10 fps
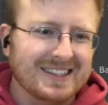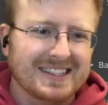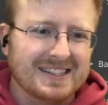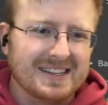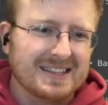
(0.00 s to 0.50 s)

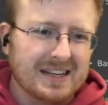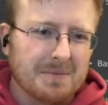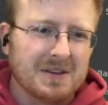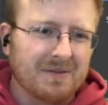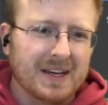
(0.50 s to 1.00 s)
just
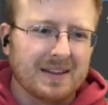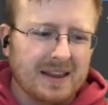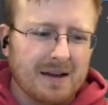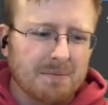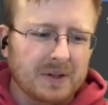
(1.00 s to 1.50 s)
subdivide
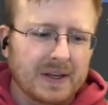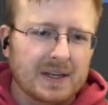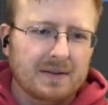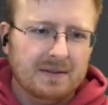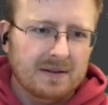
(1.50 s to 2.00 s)
that
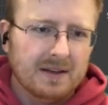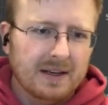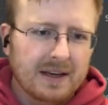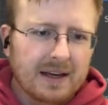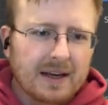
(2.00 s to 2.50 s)
plane.
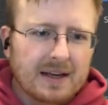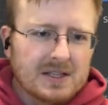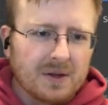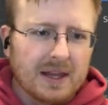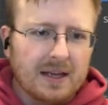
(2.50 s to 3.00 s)

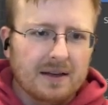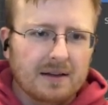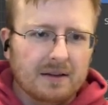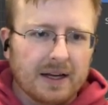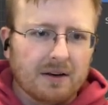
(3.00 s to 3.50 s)
So that,
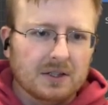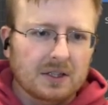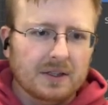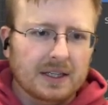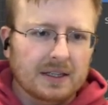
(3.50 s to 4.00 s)
like, I'll
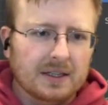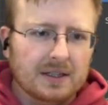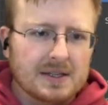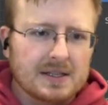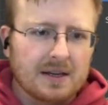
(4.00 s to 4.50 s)
show you
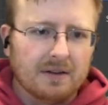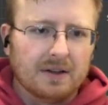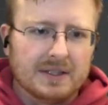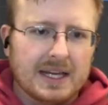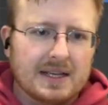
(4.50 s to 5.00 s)
just a
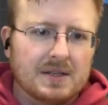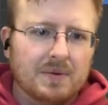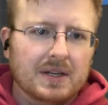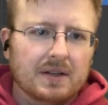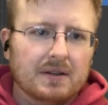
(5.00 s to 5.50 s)
little test
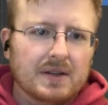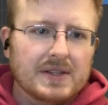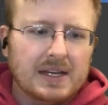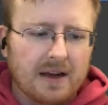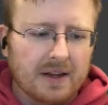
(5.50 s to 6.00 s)
one here. You
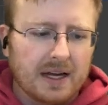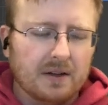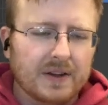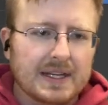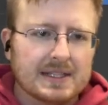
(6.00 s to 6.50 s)
see how that
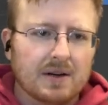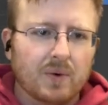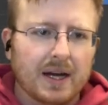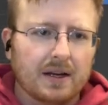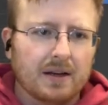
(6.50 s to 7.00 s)
cleans it
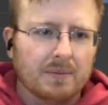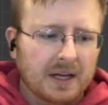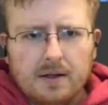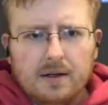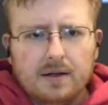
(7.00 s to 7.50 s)
right up.
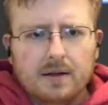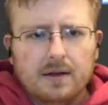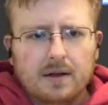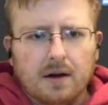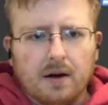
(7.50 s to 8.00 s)

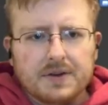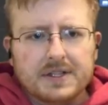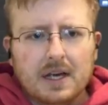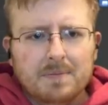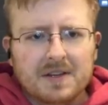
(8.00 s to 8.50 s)
Our
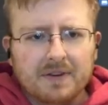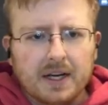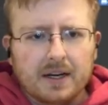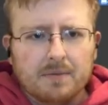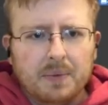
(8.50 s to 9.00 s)

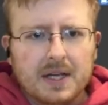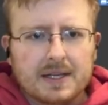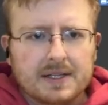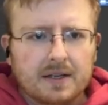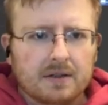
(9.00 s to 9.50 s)
subdividing
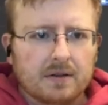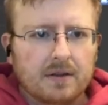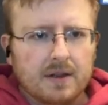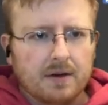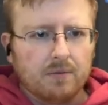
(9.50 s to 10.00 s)
piece
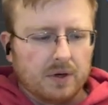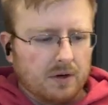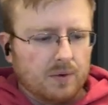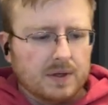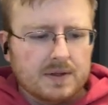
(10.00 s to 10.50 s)
here that we're
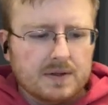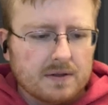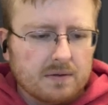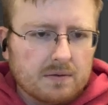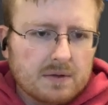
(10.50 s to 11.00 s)
going to
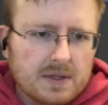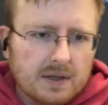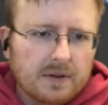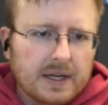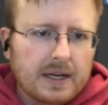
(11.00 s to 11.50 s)
do to
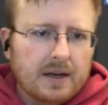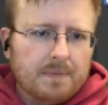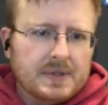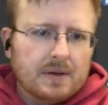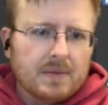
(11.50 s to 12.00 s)
clean
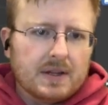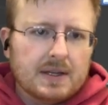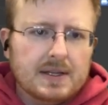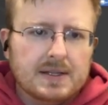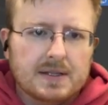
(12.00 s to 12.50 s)
up some of
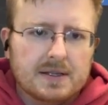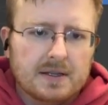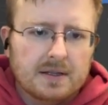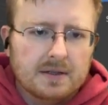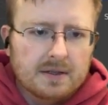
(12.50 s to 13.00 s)

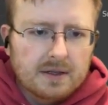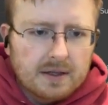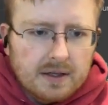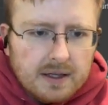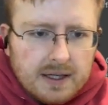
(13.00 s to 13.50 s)
this
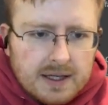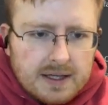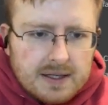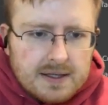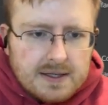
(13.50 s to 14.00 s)

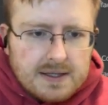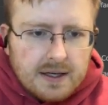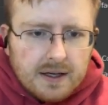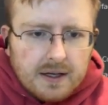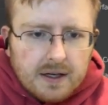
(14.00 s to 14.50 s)
is
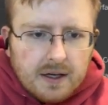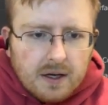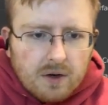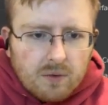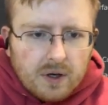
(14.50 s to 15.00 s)

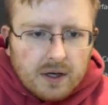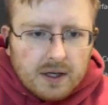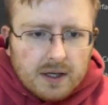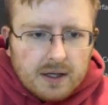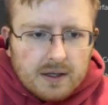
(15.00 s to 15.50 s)
we're
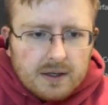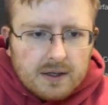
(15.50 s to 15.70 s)
gonna